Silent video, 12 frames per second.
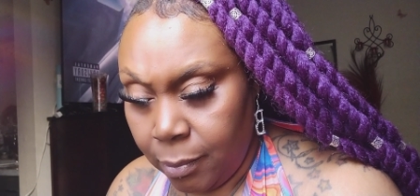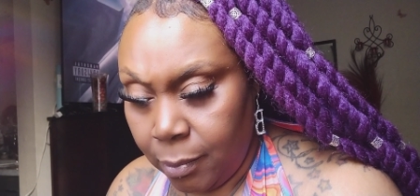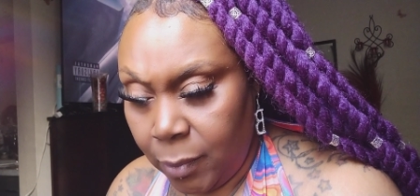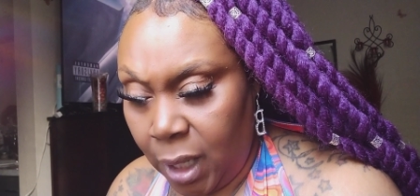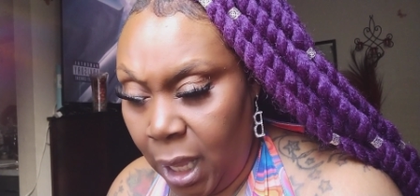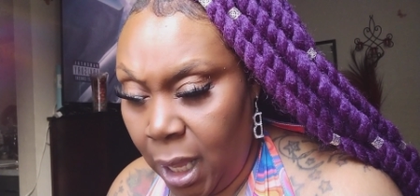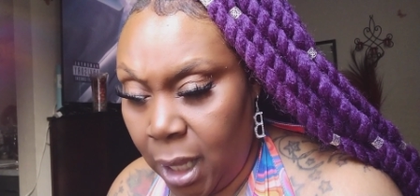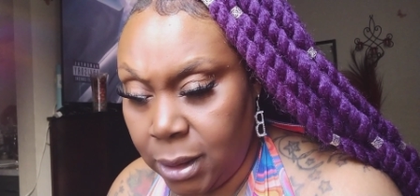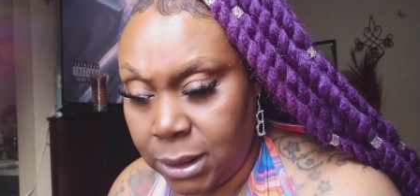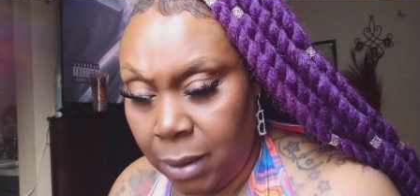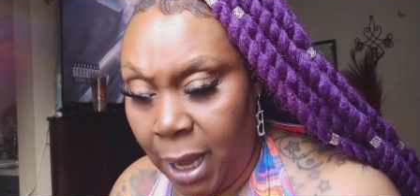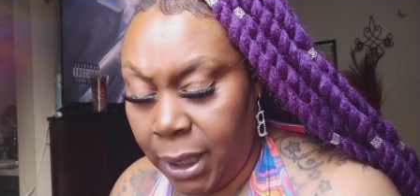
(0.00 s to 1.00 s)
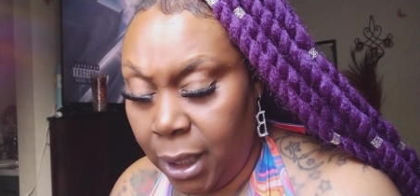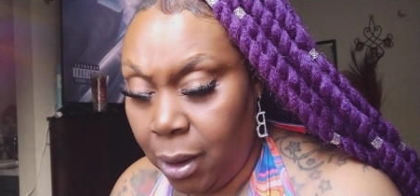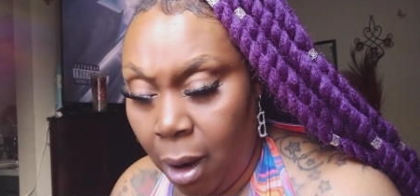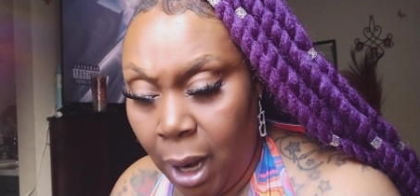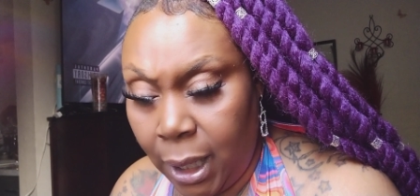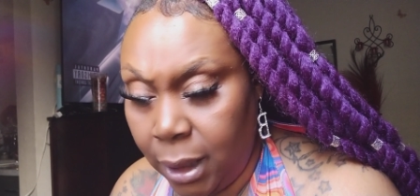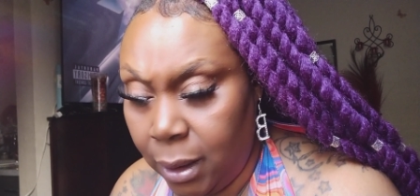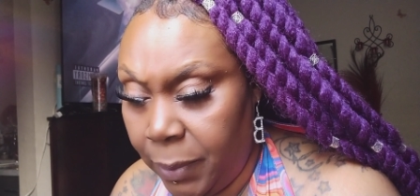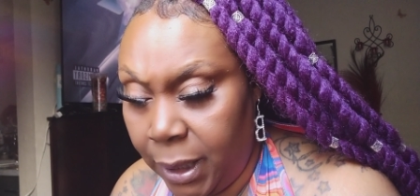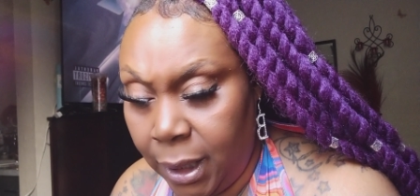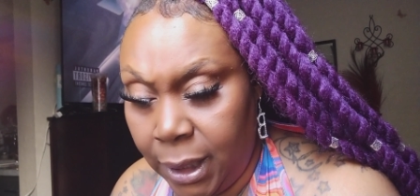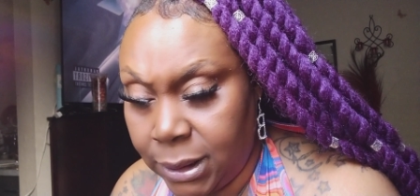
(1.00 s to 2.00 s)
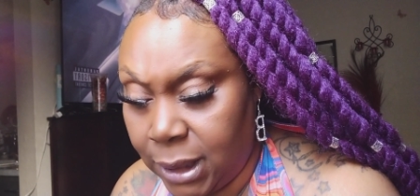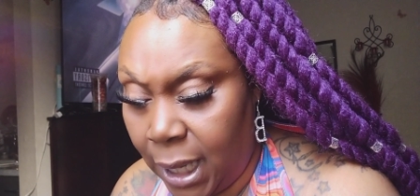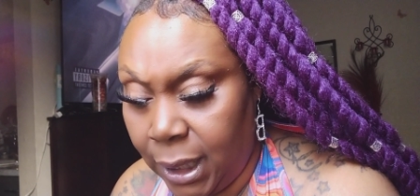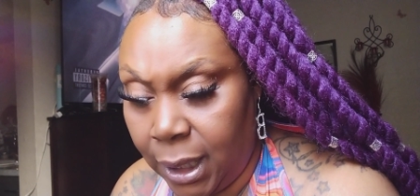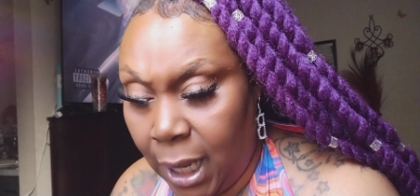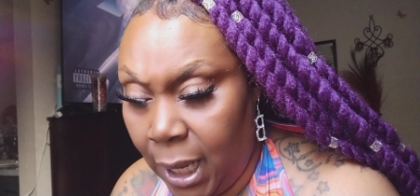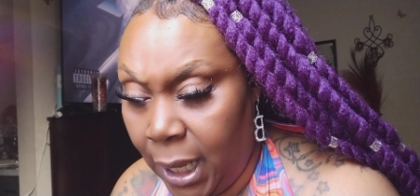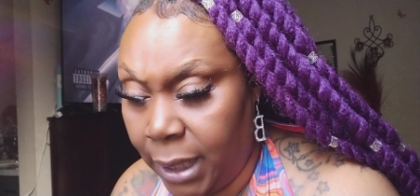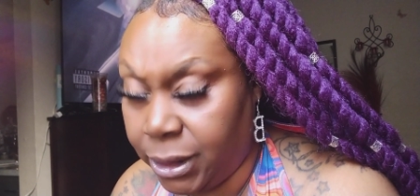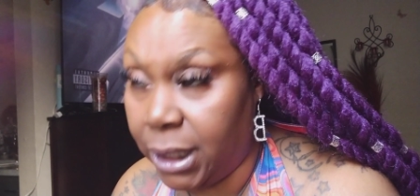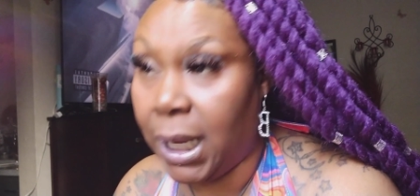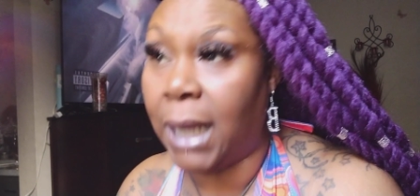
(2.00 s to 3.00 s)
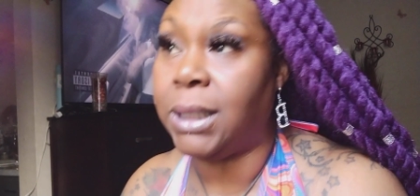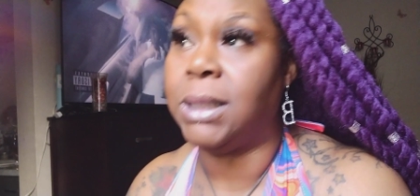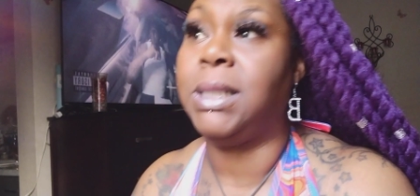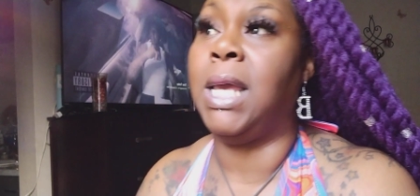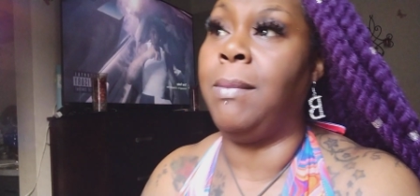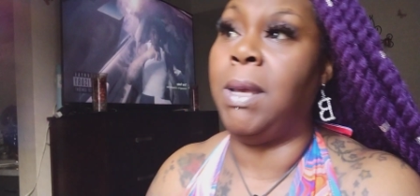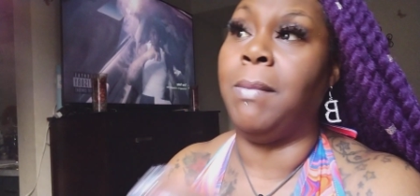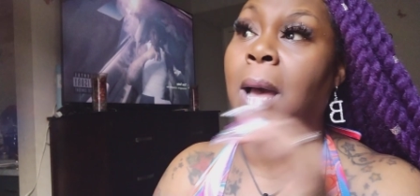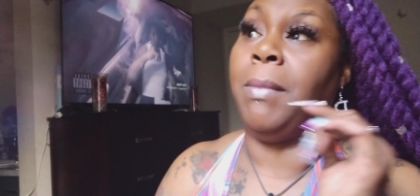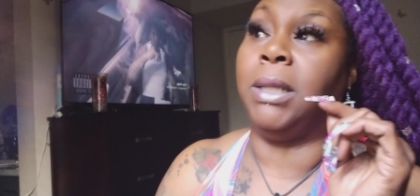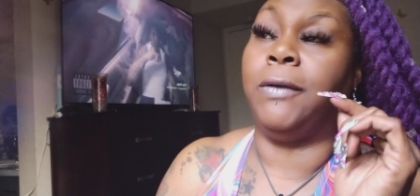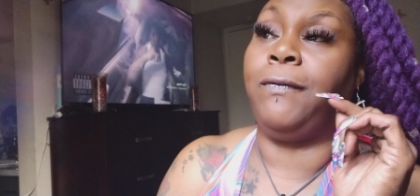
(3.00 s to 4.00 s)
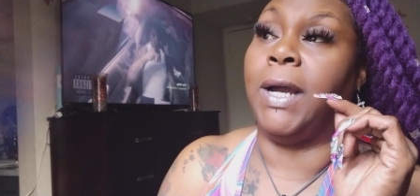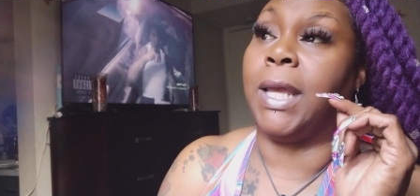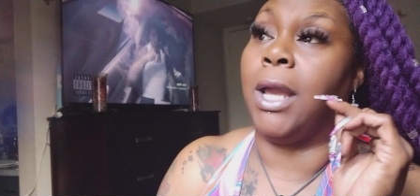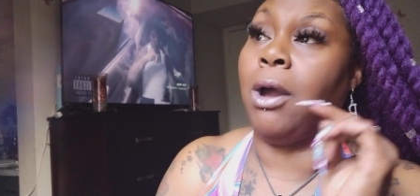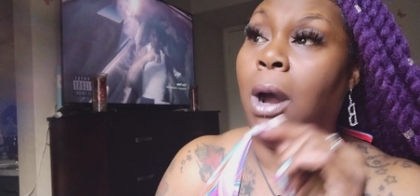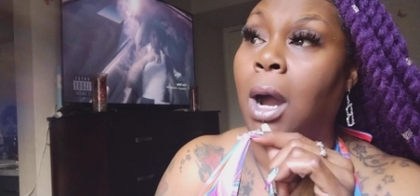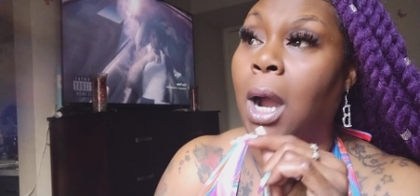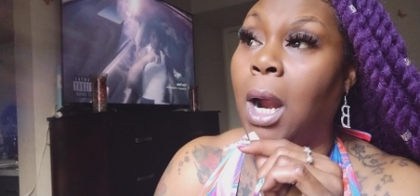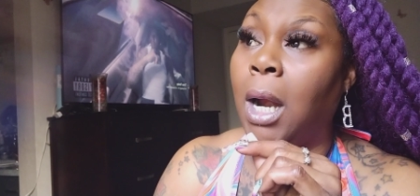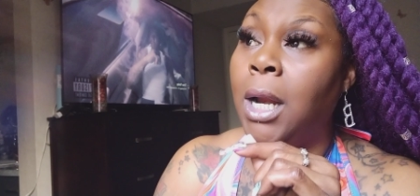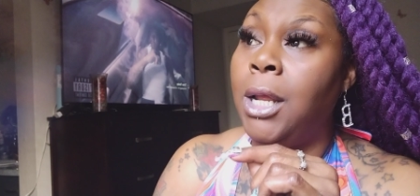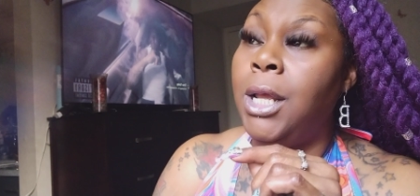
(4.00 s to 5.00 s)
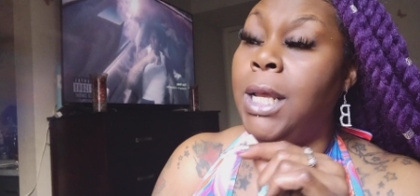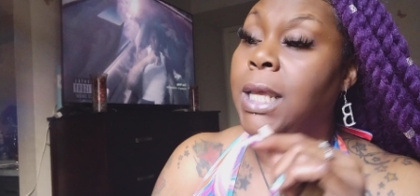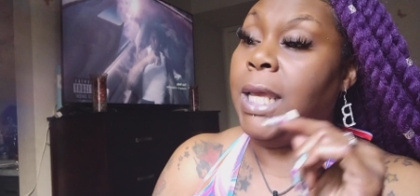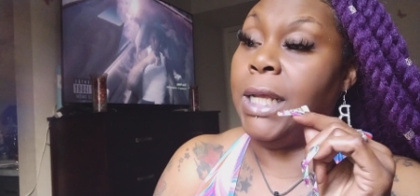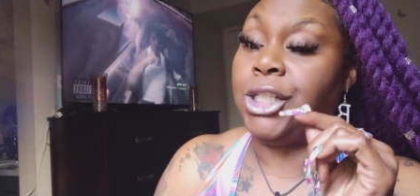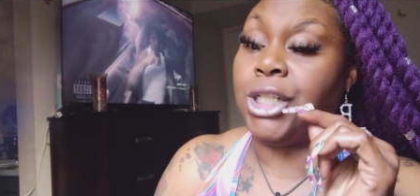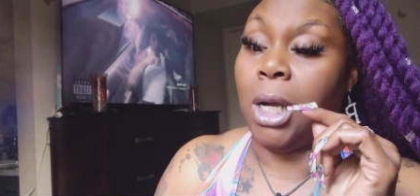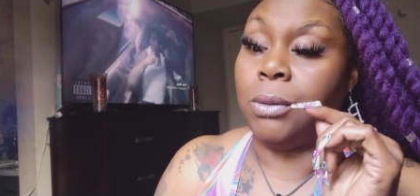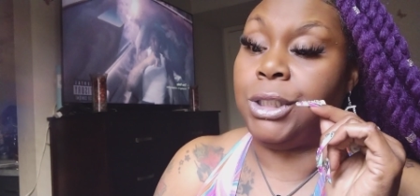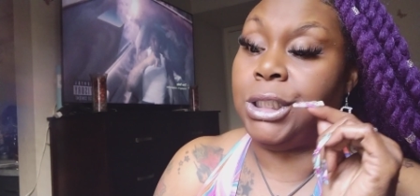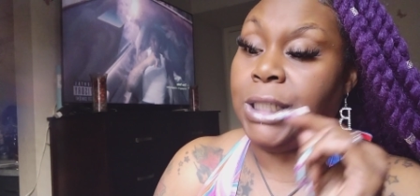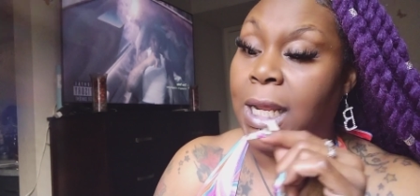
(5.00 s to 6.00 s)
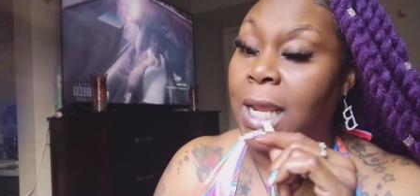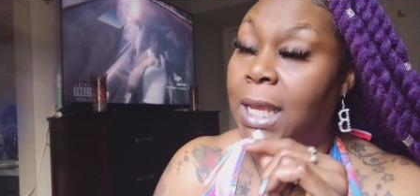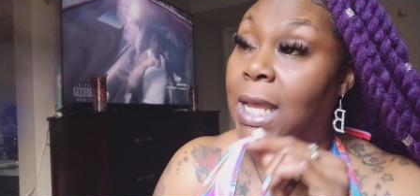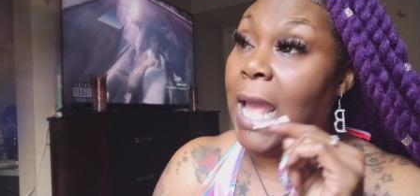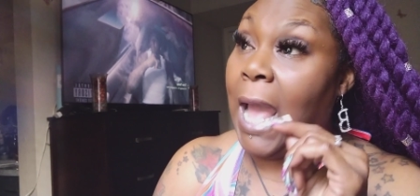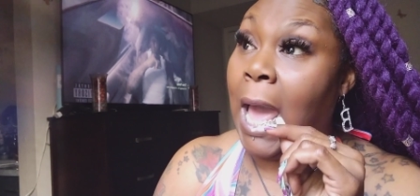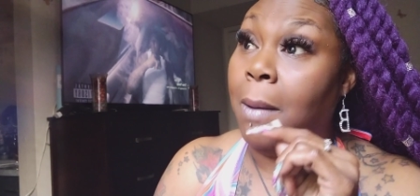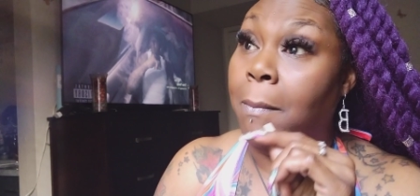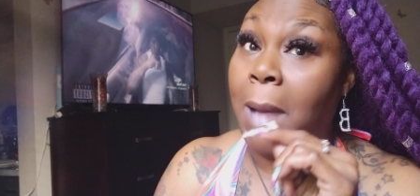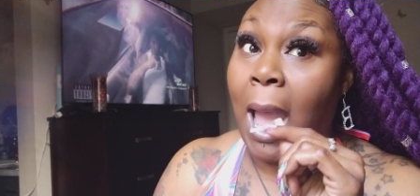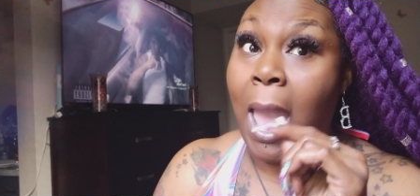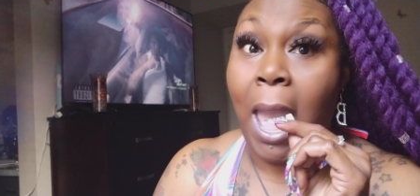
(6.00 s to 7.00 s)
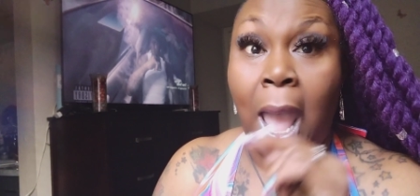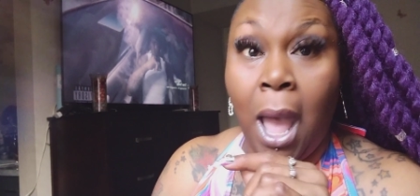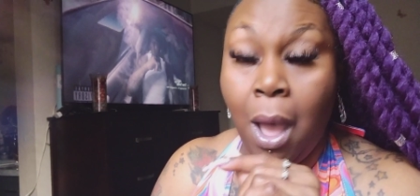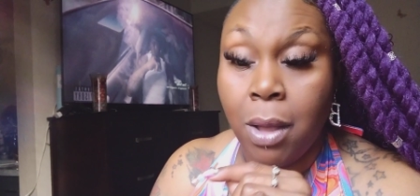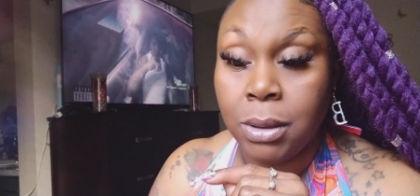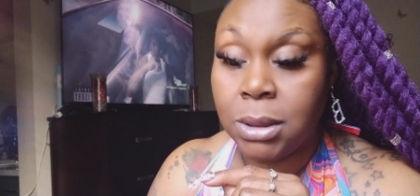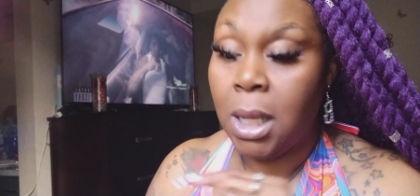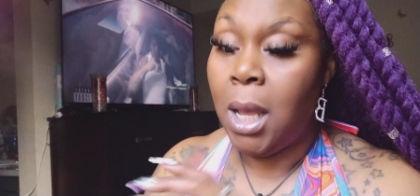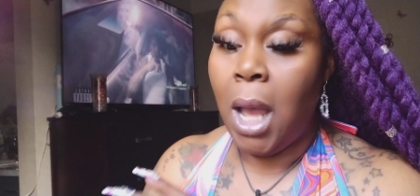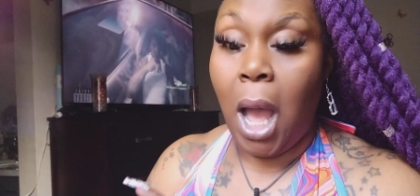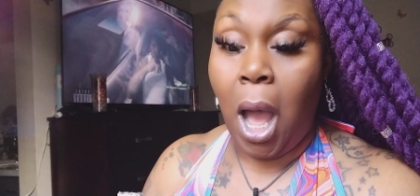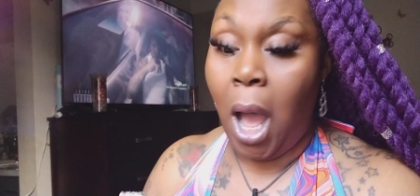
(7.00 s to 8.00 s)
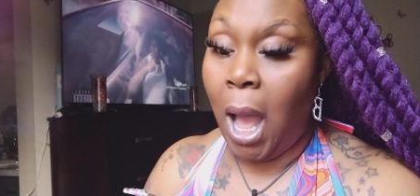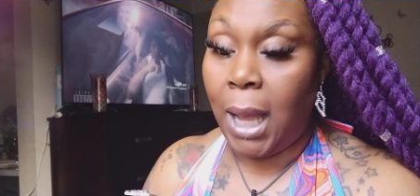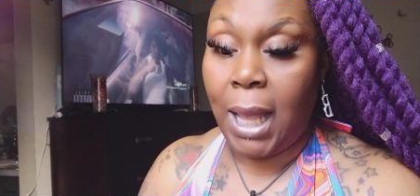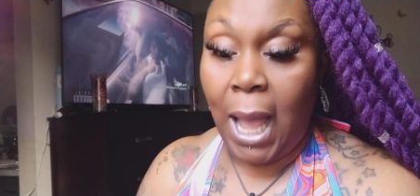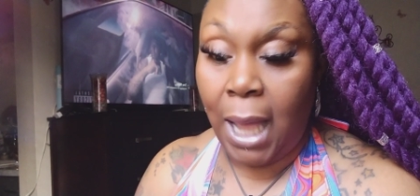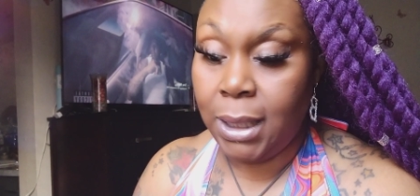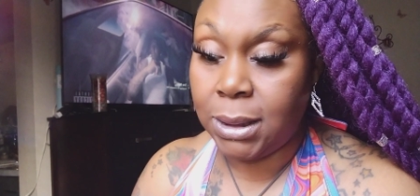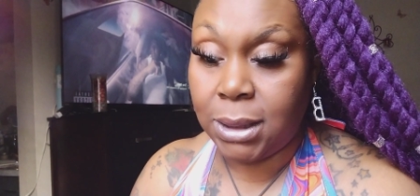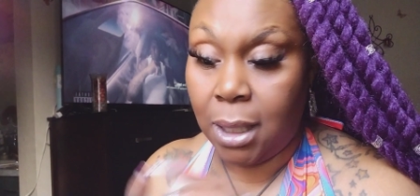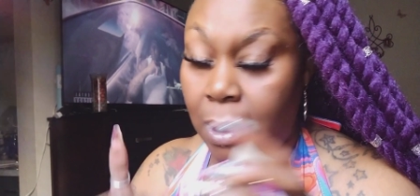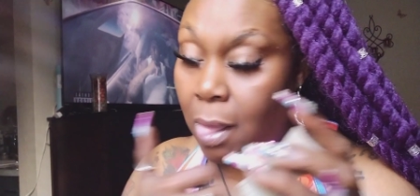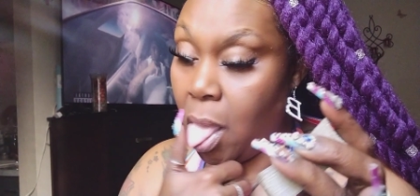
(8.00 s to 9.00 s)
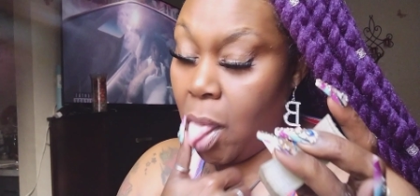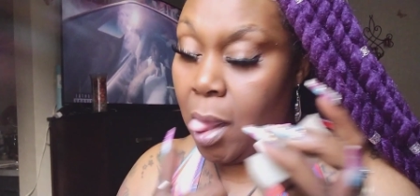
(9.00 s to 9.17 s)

yeah, somebody car could have been in this lady name. She like, just give me my motherfucking car. Get your shit. Get out of my house. All kind of stuff.